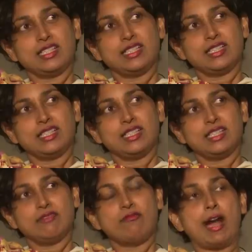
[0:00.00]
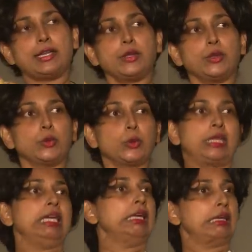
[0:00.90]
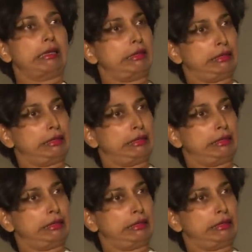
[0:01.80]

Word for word: such profanity. What do you think?